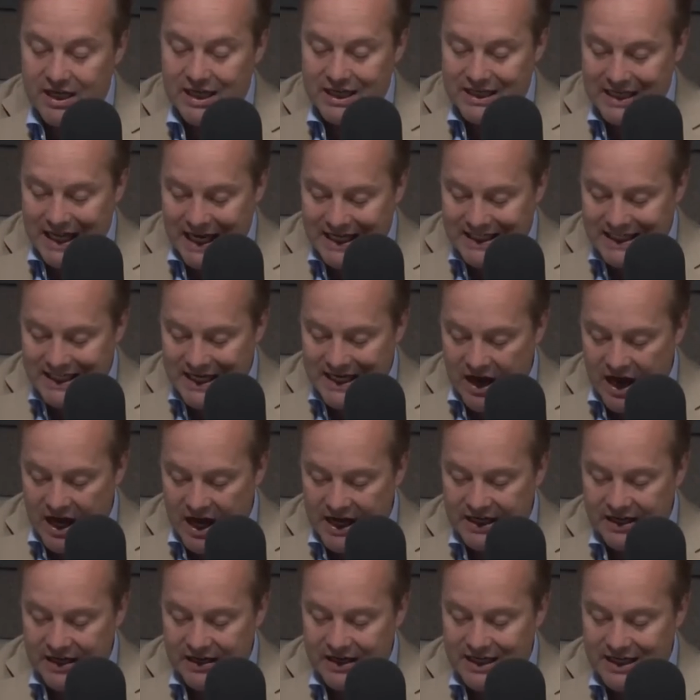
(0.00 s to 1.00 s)

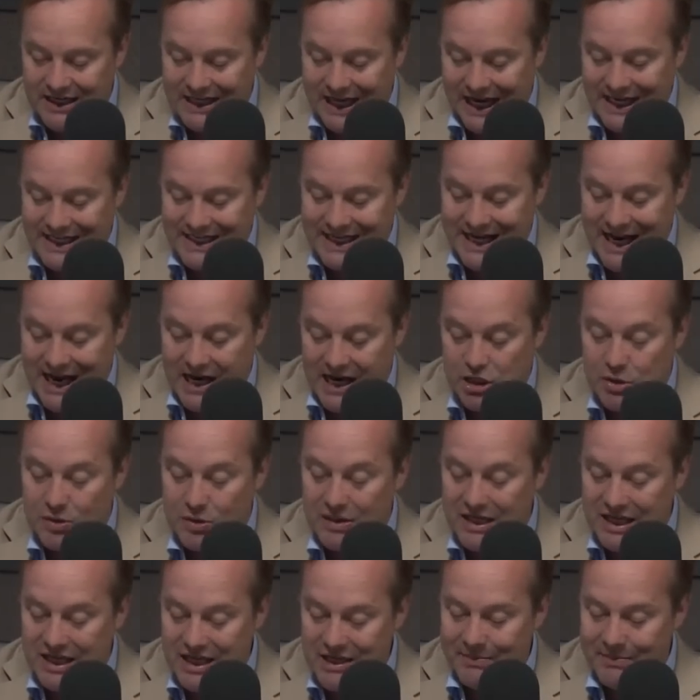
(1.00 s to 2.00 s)
9998. You
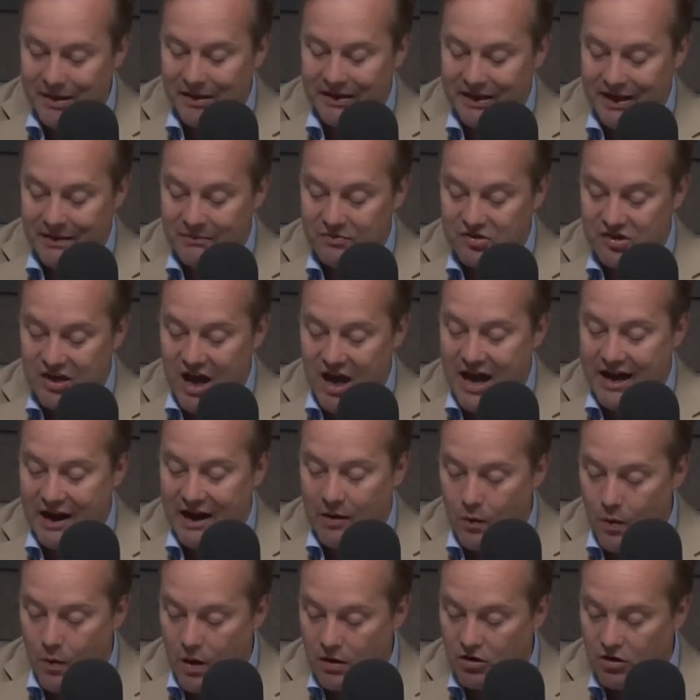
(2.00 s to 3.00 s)
can email him, Scott at
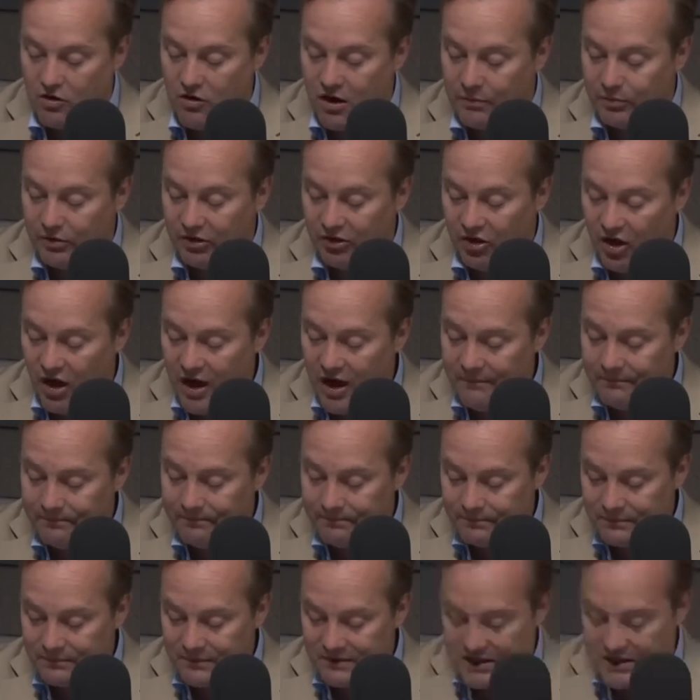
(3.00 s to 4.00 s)

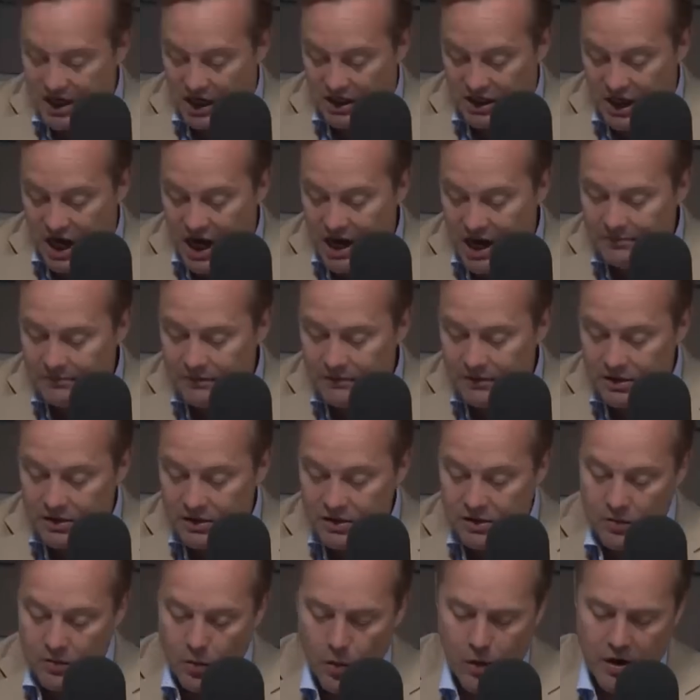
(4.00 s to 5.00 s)
walkercorporatelaw.com,
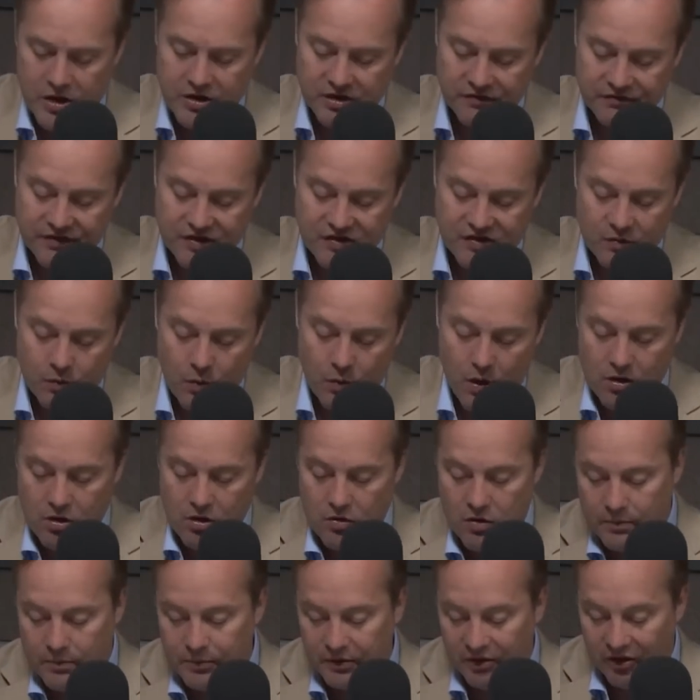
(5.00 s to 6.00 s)
or you can visit
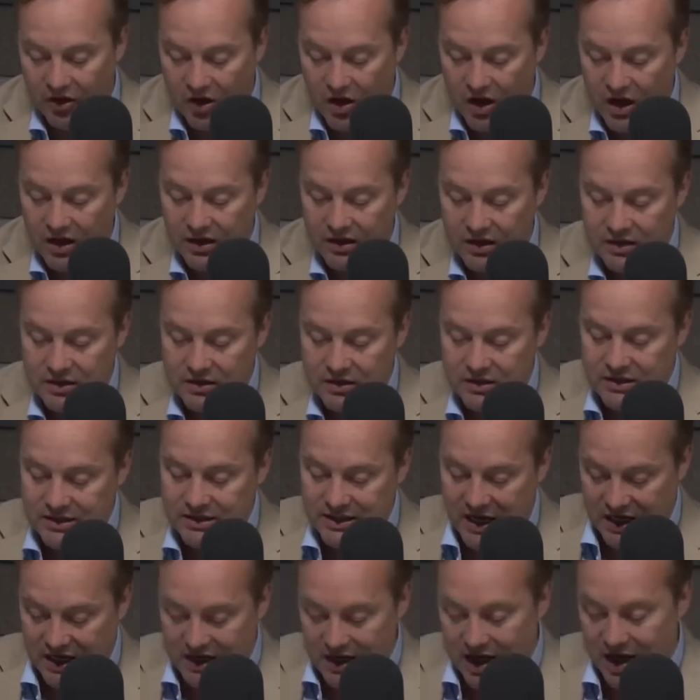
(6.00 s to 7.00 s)

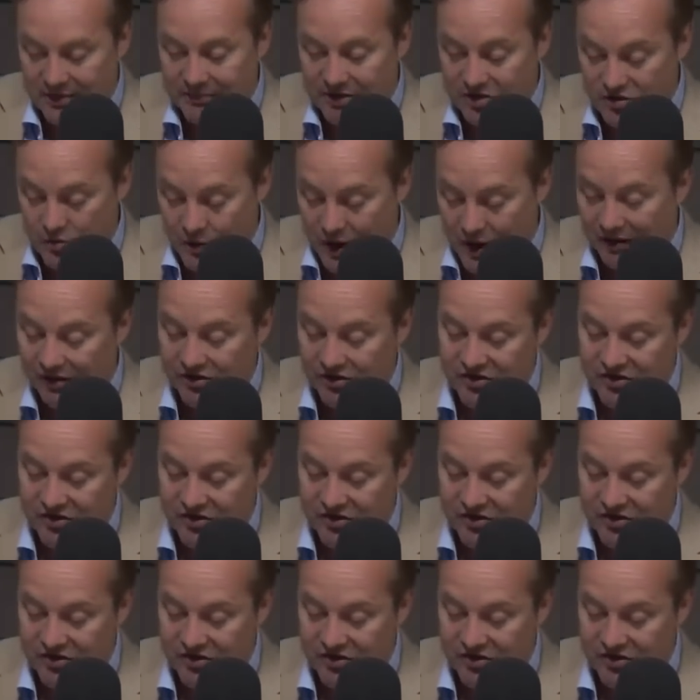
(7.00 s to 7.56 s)
walkercorporatelaw.com as well.